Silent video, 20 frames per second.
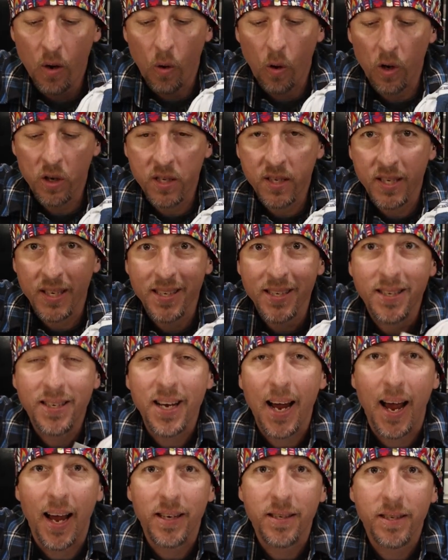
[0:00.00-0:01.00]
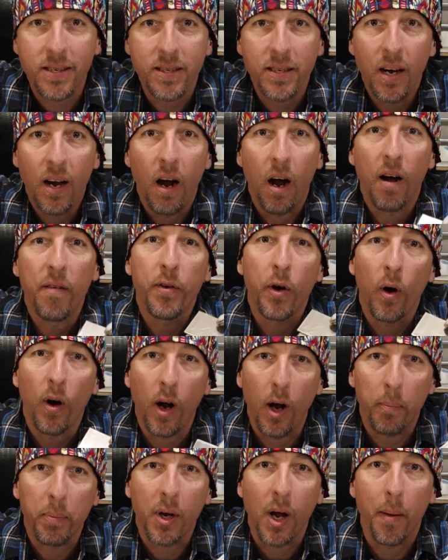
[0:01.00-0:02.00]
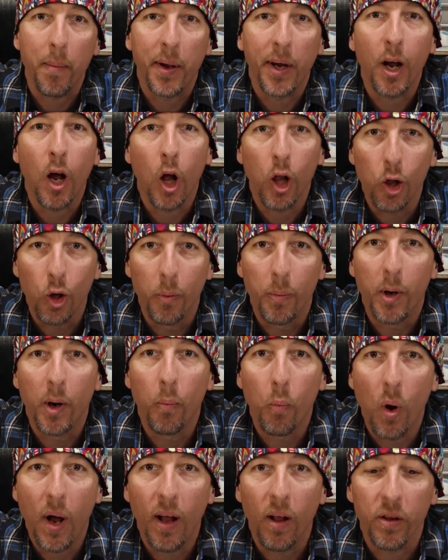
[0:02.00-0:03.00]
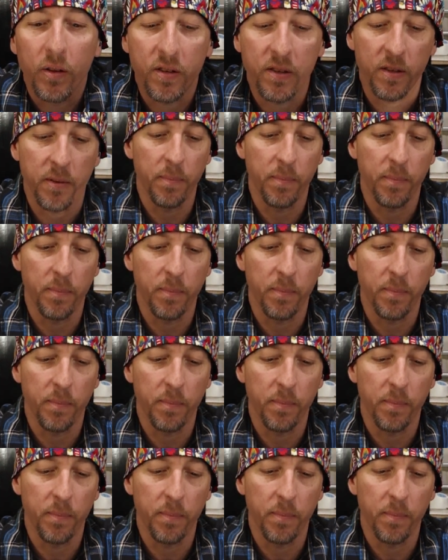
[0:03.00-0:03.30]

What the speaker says: or success of your upcoming aluminum weld.